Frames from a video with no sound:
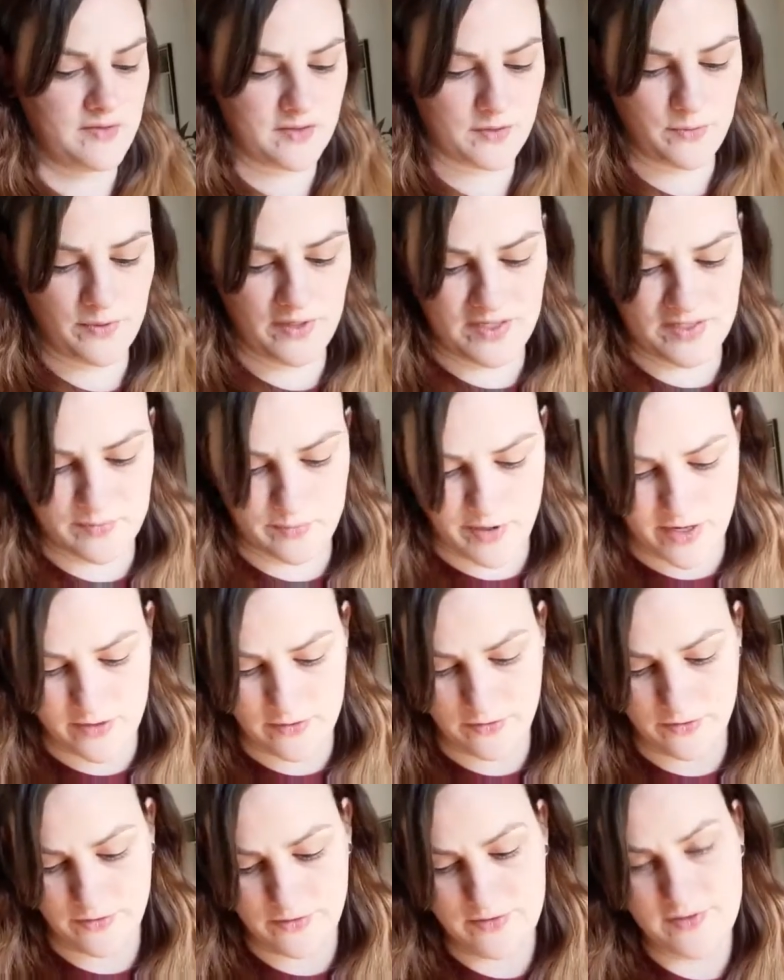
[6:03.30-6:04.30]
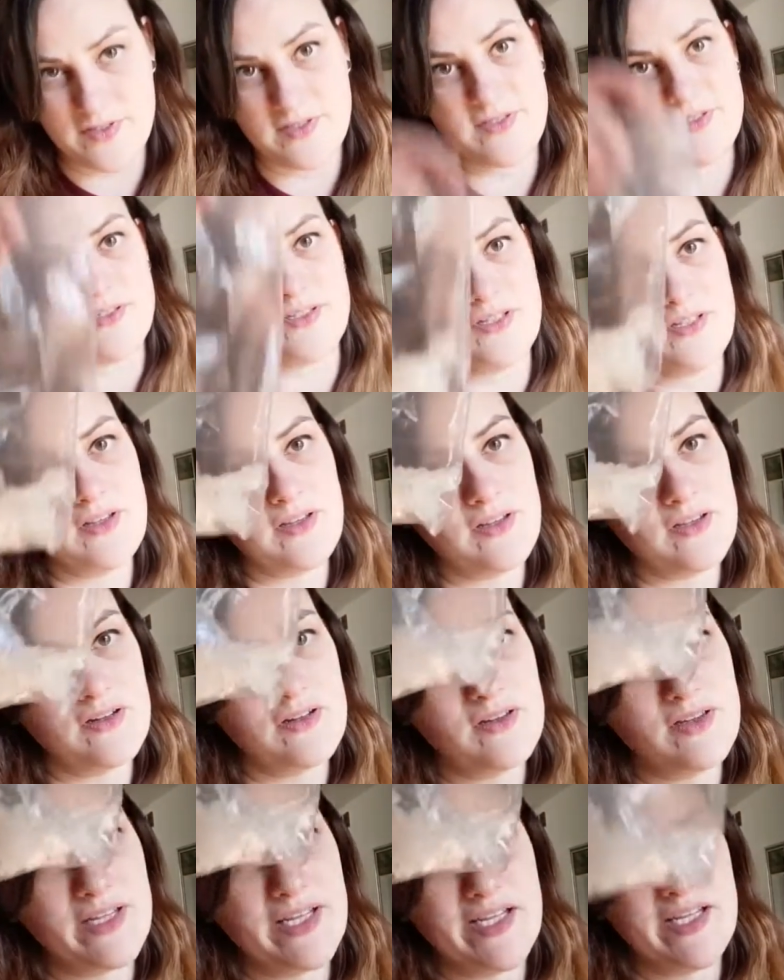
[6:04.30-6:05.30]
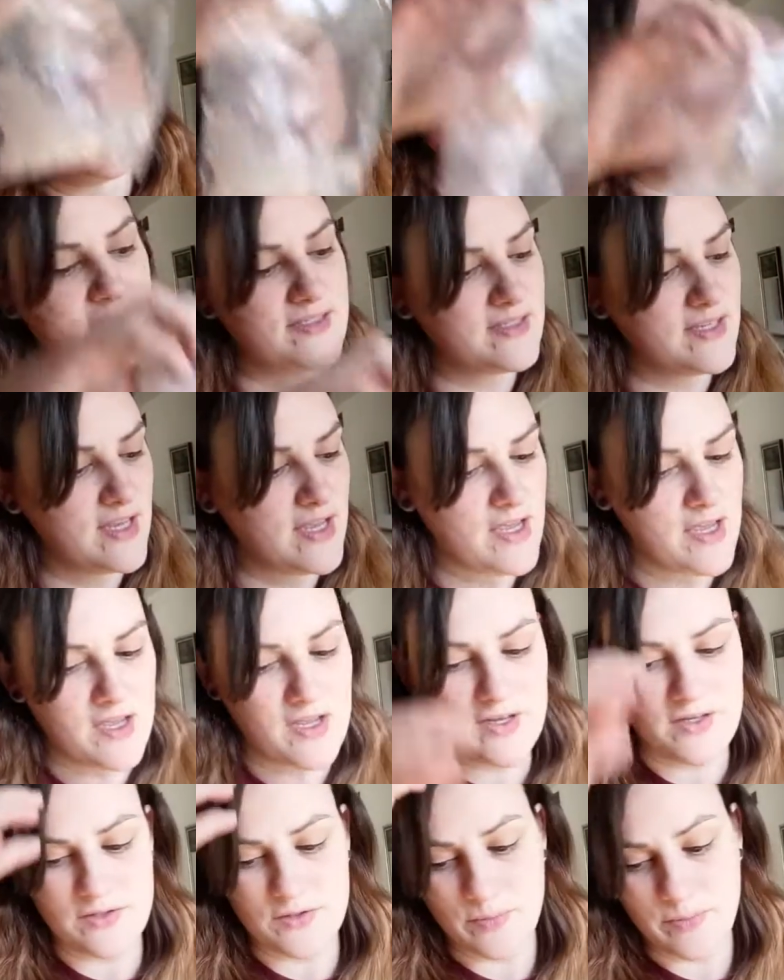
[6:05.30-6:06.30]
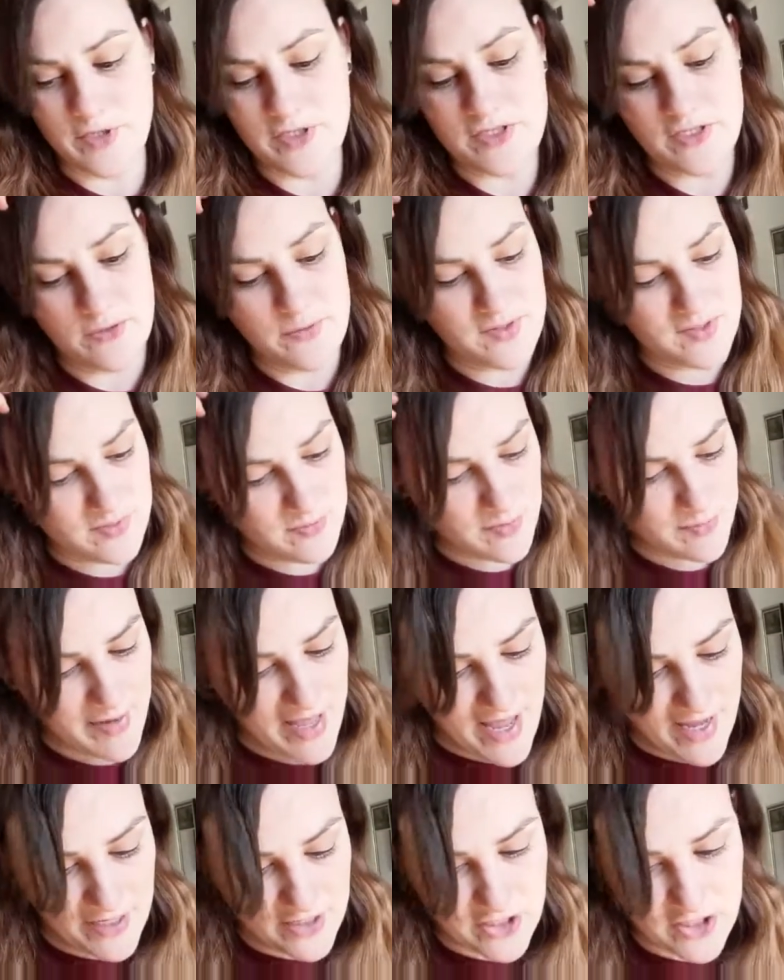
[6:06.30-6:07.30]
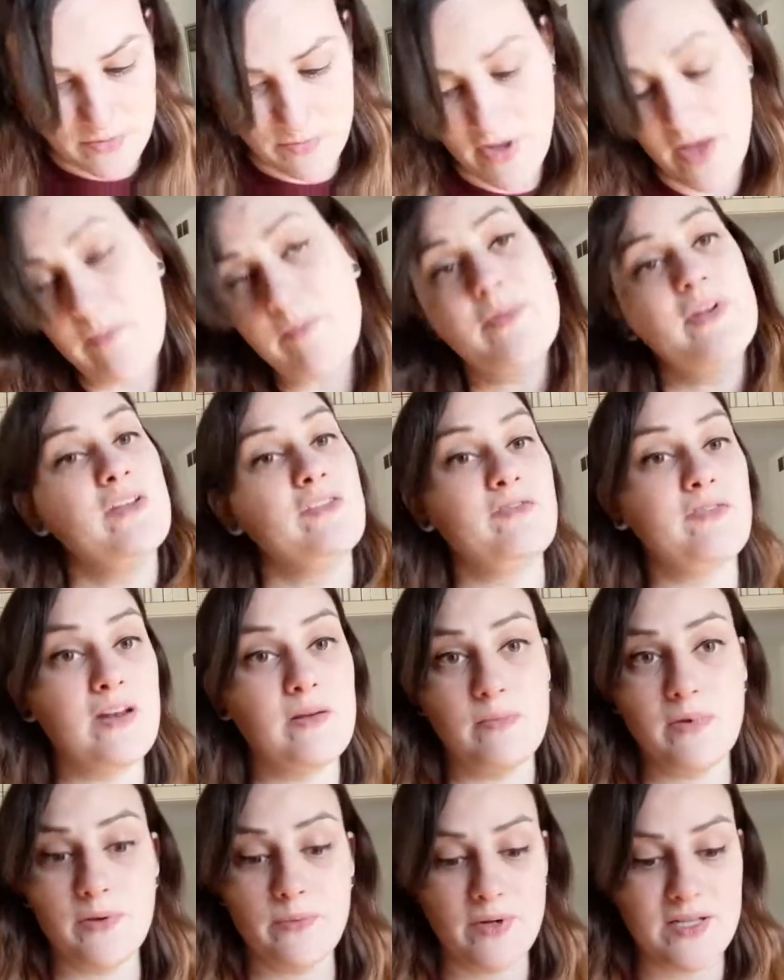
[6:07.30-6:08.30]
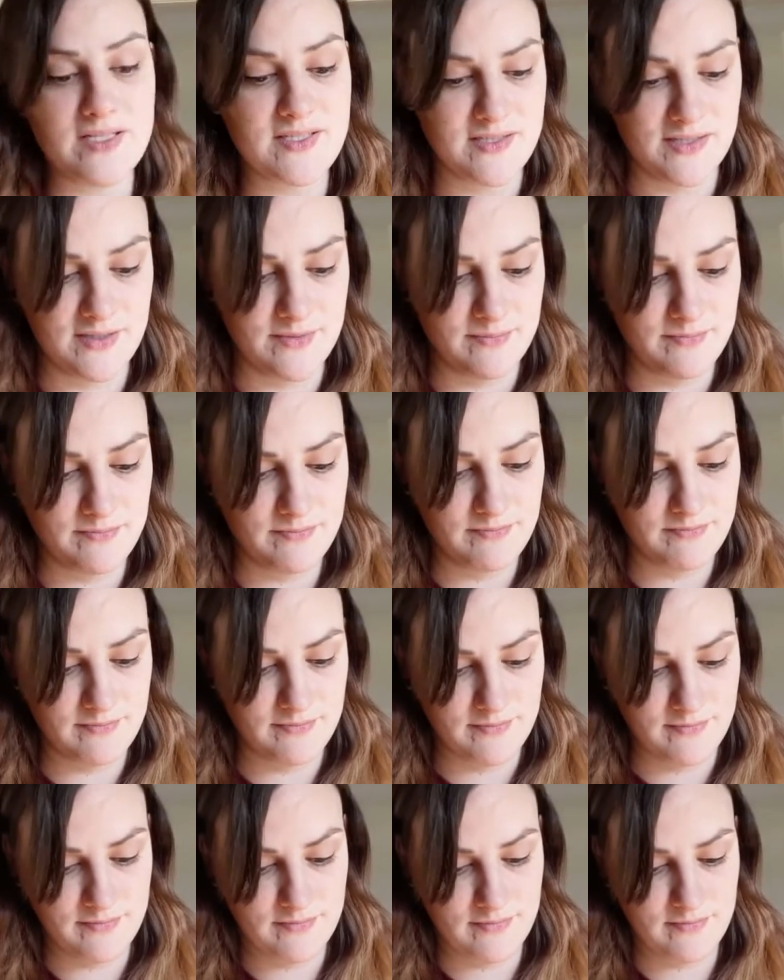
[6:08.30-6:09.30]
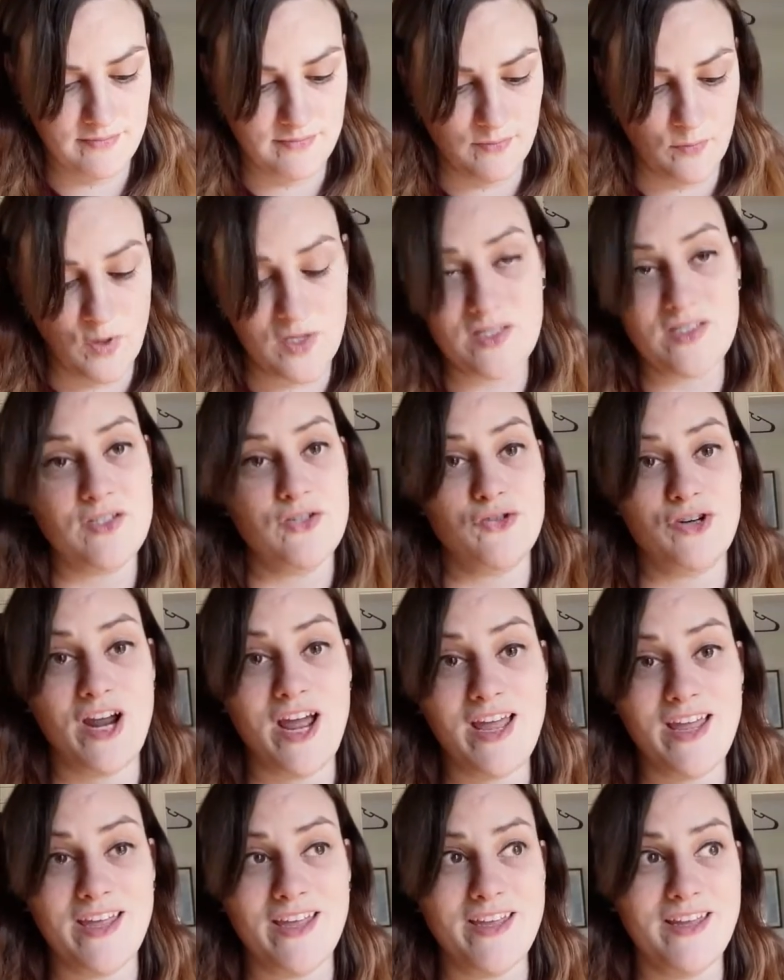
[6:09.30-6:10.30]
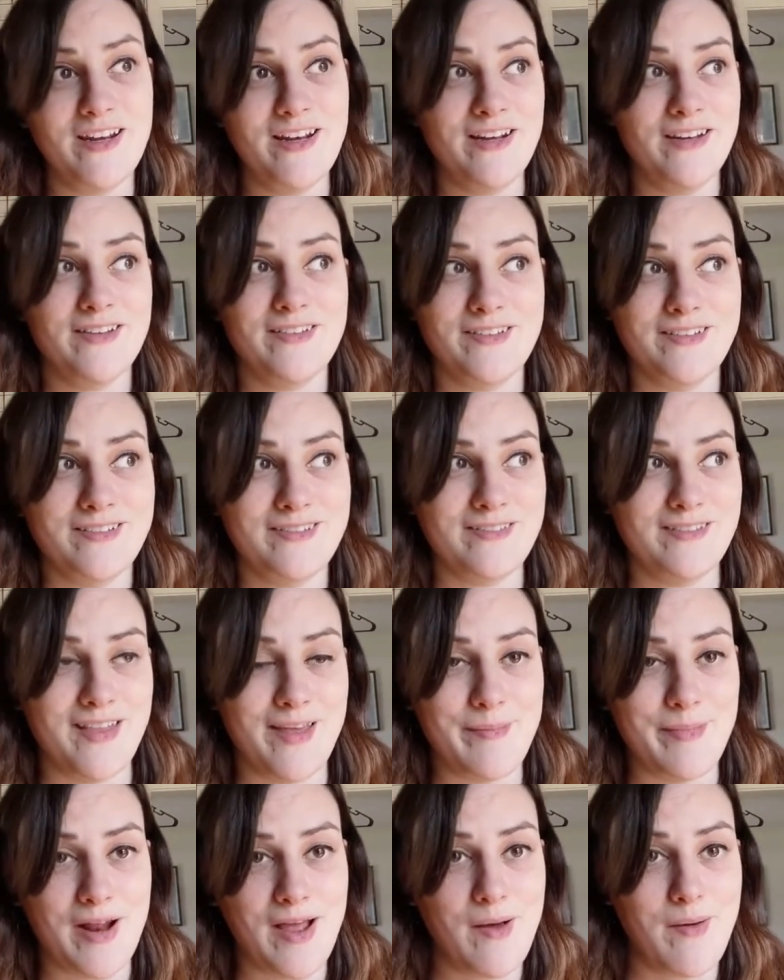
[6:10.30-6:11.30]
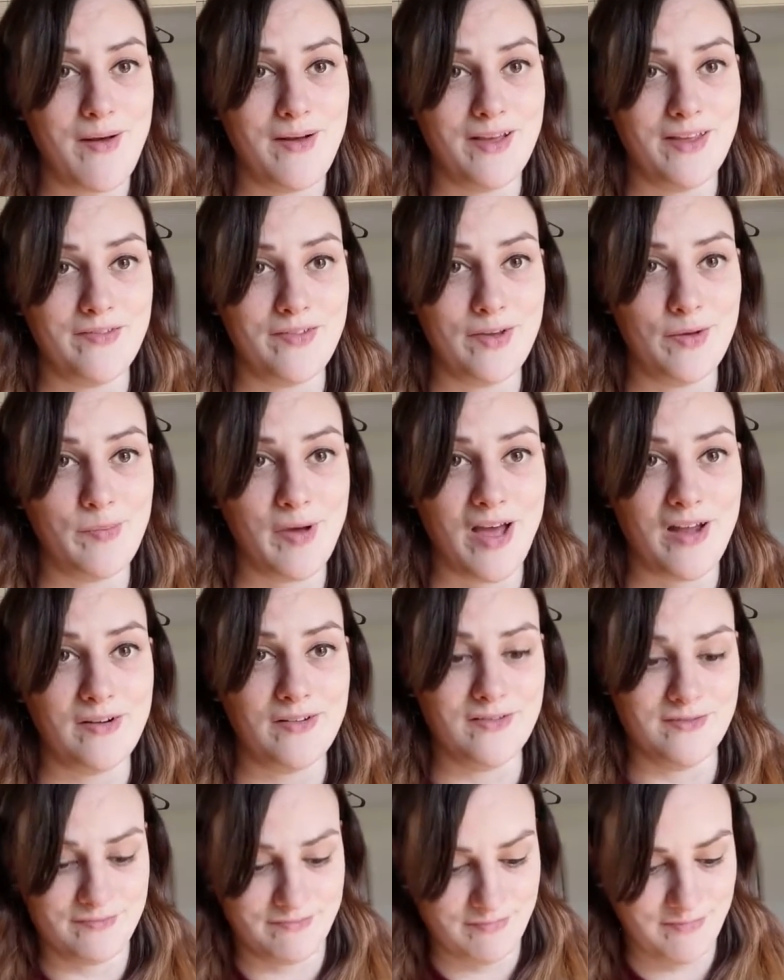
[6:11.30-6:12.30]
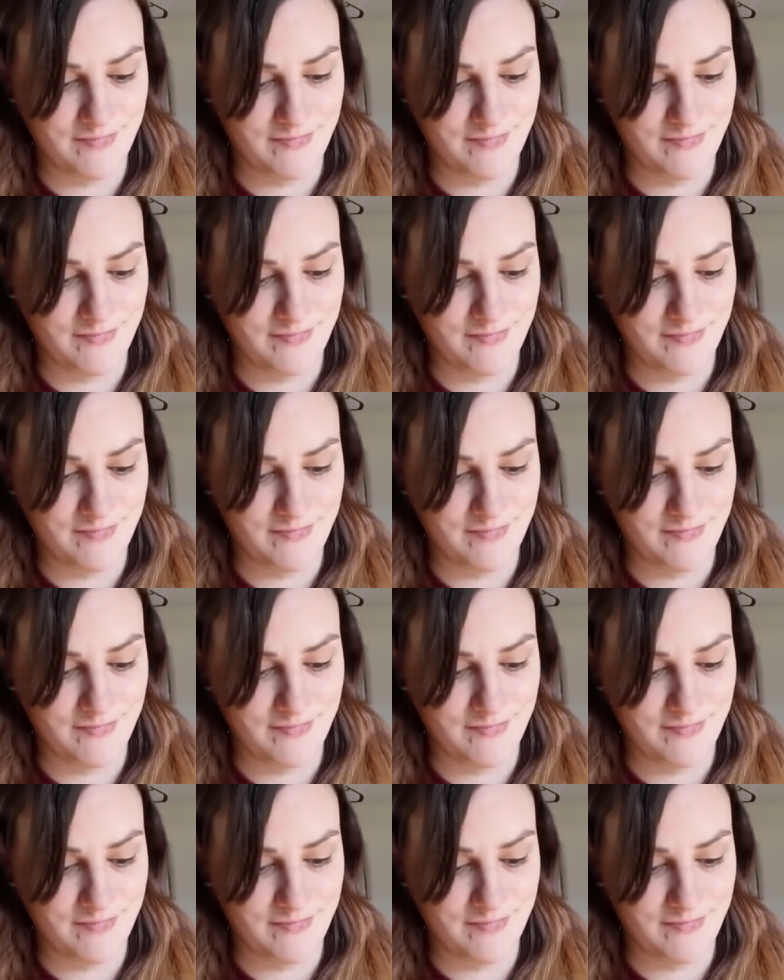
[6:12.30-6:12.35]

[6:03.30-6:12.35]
squeeze bottles and little lids. So what I'm gonna do is I'm gonna package them up, and if anybody wants to try it, let me know. I'll give you a bottle.